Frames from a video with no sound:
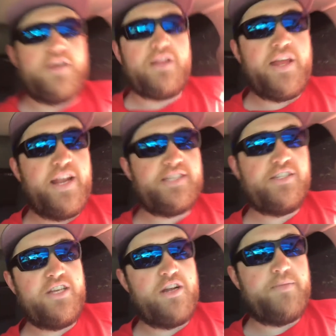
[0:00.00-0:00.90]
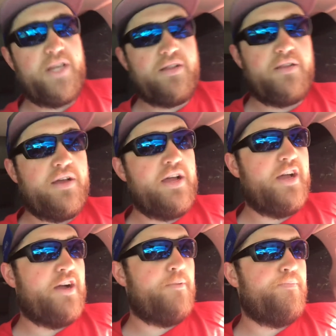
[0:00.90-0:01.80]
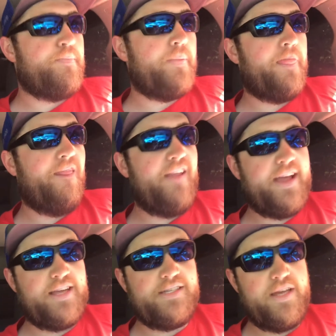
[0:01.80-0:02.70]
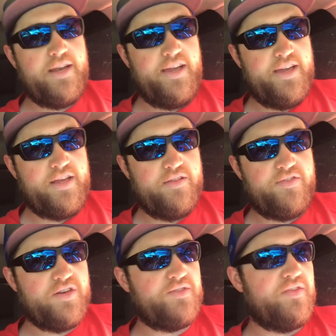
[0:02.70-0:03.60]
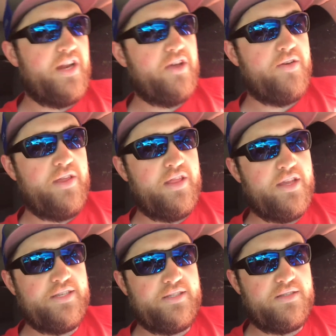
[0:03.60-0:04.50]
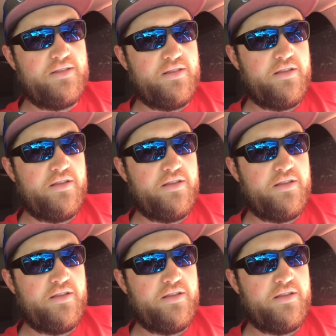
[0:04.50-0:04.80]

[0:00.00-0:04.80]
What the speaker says: ladies and gentlemen, like I said in the first video in this